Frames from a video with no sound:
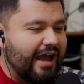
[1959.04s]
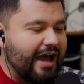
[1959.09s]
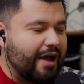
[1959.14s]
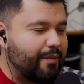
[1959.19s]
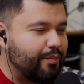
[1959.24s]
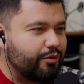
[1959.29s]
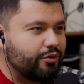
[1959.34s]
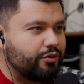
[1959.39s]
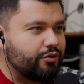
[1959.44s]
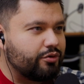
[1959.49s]

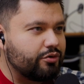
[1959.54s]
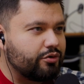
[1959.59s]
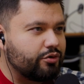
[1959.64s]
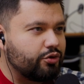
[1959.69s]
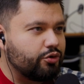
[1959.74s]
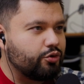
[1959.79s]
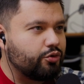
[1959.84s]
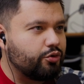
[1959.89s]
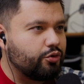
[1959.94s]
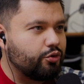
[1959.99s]
Apple
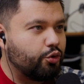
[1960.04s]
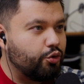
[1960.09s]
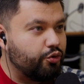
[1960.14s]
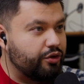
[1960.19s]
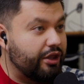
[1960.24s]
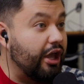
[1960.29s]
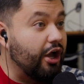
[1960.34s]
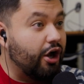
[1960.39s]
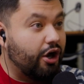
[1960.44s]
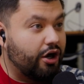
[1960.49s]
who
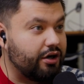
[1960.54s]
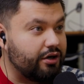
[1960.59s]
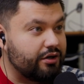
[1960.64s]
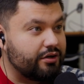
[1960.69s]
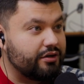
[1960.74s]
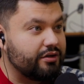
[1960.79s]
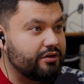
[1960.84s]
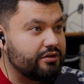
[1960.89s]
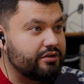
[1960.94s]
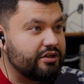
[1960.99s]
they are?
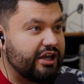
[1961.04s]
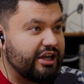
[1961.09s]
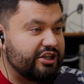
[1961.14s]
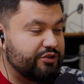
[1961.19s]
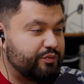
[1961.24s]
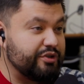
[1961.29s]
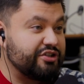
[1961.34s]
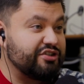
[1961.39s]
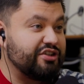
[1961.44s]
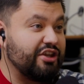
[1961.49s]

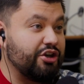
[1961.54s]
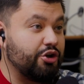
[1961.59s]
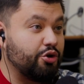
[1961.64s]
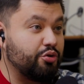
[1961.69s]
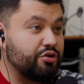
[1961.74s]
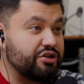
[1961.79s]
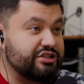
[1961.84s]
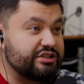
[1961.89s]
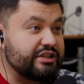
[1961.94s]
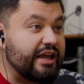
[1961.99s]
Is because they know
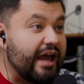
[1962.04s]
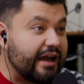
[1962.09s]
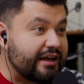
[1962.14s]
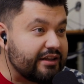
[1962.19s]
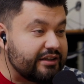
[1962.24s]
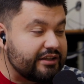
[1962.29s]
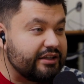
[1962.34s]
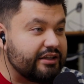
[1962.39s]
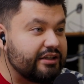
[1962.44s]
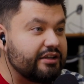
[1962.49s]

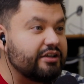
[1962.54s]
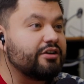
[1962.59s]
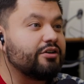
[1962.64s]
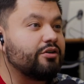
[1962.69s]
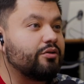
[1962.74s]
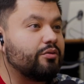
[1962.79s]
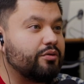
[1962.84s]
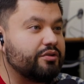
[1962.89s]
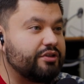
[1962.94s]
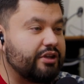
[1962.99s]
exactly
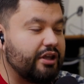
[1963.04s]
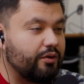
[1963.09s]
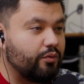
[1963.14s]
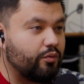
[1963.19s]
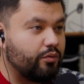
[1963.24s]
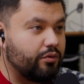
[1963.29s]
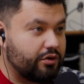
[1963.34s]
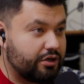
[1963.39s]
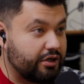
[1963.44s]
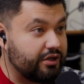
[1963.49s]

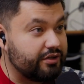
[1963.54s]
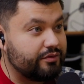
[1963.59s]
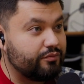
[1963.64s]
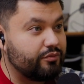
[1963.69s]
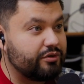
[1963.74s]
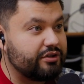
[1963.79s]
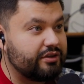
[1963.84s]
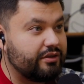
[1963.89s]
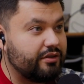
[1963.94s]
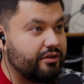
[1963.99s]

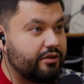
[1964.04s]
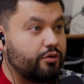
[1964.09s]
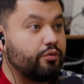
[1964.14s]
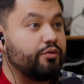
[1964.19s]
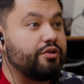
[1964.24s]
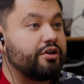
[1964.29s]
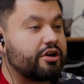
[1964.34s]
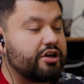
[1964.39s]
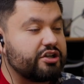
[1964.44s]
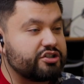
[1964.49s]

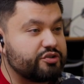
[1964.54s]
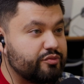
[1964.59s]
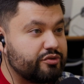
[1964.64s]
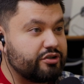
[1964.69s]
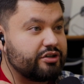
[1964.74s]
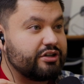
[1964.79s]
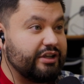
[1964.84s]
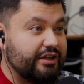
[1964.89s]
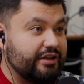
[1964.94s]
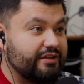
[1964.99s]
who their
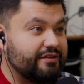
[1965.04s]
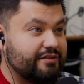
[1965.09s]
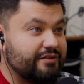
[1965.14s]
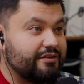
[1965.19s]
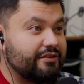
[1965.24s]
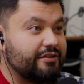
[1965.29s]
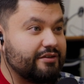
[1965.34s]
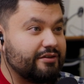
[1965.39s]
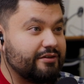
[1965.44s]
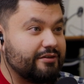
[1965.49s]
customer is.
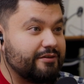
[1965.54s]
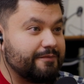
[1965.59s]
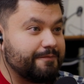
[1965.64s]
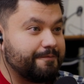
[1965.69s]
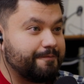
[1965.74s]
Right.